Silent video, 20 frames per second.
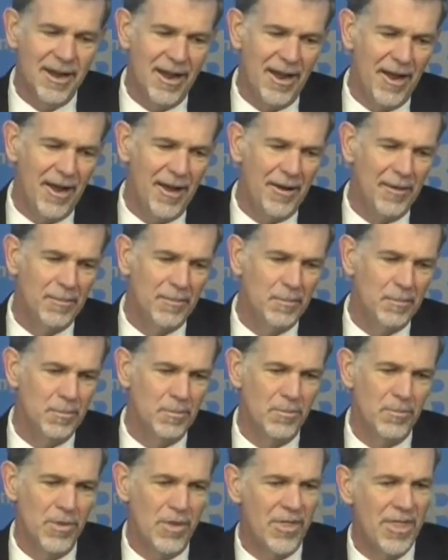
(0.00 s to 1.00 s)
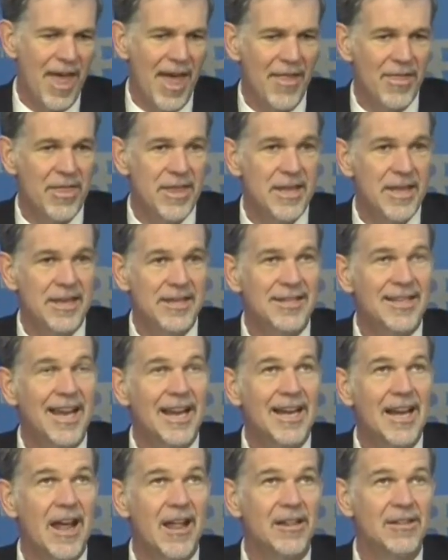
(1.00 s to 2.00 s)
um, that the
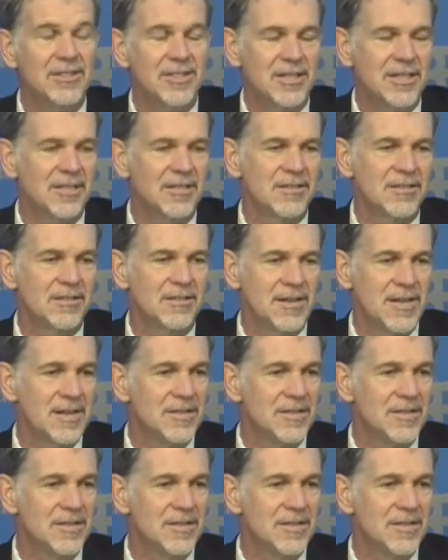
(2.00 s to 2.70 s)
technology is,